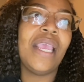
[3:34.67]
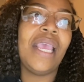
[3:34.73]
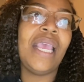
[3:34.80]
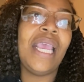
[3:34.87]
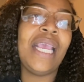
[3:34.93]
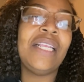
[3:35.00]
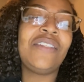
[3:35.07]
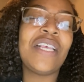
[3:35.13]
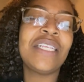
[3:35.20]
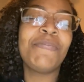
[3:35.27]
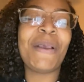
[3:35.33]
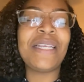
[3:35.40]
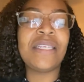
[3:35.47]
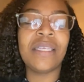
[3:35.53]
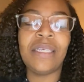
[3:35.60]
It's
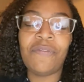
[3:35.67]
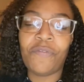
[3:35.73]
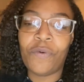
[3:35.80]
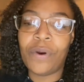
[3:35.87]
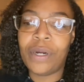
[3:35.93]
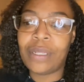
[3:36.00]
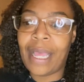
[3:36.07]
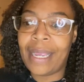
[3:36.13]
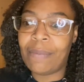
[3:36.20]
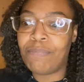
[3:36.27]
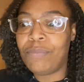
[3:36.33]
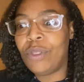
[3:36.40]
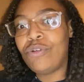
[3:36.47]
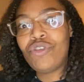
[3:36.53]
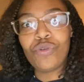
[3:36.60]
basically for like
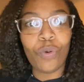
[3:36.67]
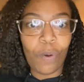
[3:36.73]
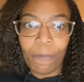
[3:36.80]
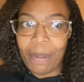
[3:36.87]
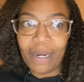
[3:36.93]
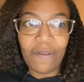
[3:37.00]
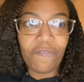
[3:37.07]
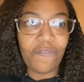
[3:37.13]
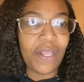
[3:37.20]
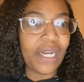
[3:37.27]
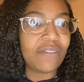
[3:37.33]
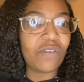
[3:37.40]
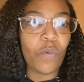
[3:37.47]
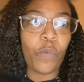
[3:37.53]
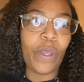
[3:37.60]
mutual benefit. It's
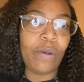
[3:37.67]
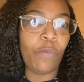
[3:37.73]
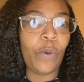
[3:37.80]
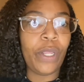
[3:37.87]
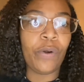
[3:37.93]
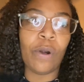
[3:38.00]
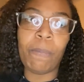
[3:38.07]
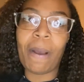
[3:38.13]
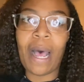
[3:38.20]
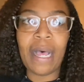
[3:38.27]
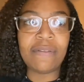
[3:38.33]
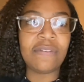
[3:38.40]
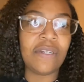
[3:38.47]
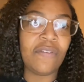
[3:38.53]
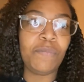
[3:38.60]
a win-win or
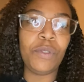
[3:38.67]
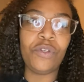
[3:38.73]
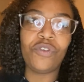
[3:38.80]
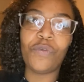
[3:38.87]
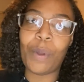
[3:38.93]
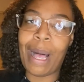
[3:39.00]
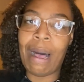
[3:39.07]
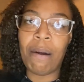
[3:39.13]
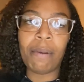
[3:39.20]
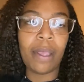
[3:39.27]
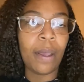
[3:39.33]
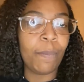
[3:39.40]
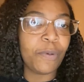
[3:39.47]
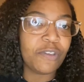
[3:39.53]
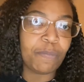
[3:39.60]
positive mutual
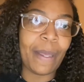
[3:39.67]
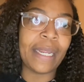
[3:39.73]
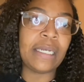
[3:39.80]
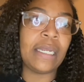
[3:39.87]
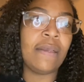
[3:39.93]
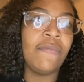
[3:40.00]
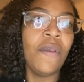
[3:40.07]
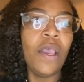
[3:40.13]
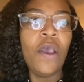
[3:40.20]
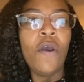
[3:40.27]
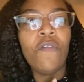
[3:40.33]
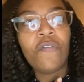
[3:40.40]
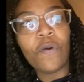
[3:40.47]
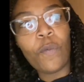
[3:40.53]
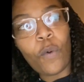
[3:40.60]
outcome perspective
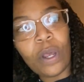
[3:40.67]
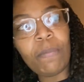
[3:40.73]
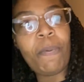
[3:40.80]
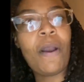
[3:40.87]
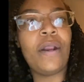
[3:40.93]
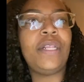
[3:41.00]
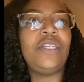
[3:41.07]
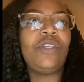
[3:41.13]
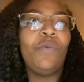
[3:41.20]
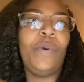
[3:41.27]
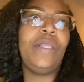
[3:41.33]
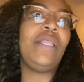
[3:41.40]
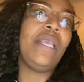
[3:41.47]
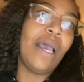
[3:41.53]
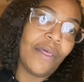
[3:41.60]
for one party to win.
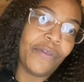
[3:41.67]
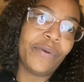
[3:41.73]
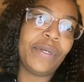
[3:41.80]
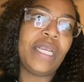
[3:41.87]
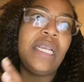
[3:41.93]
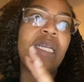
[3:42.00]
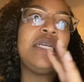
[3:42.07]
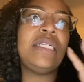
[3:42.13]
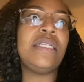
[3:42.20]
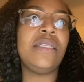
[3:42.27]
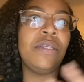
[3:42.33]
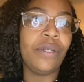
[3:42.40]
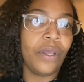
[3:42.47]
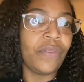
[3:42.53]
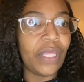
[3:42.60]
The other needs,
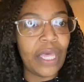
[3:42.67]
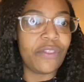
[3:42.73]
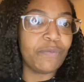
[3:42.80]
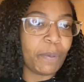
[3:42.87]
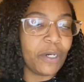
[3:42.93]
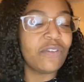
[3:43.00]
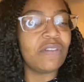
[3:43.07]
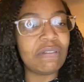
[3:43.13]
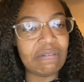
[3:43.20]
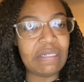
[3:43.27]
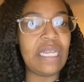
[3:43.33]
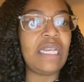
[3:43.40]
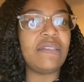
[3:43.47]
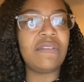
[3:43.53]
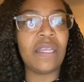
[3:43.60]
the other person's
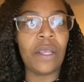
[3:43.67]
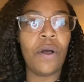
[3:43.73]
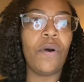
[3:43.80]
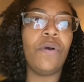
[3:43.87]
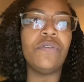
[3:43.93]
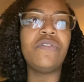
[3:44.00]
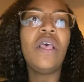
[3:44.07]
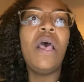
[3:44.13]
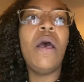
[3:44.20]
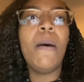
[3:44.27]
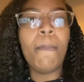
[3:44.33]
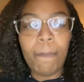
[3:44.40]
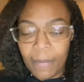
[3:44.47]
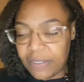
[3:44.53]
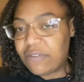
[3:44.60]
needs and goals
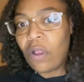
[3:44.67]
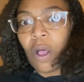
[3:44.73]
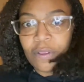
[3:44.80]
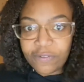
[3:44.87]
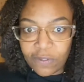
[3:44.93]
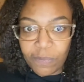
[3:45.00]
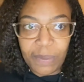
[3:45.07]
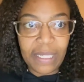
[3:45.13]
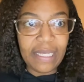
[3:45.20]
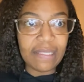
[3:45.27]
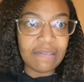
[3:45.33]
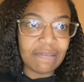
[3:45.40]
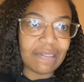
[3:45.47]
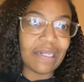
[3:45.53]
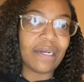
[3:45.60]
must also be
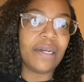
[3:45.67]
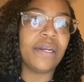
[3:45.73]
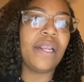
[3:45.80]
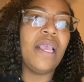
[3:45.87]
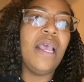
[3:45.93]
considered.